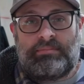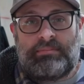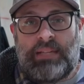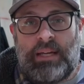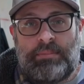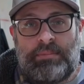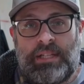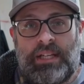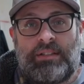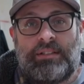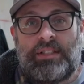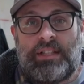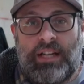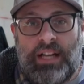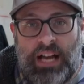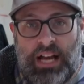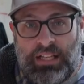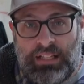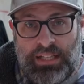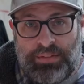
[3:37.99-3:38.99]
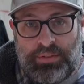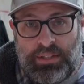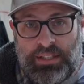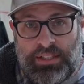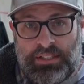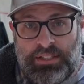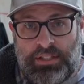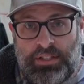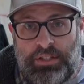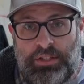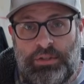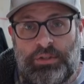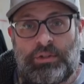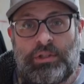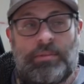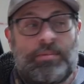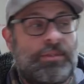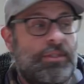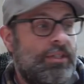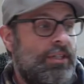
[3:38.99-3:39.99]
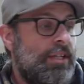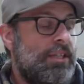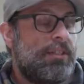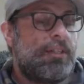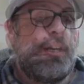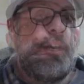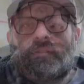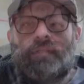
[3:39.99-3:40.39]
I'm telling you. I'll leave a link in the description to this.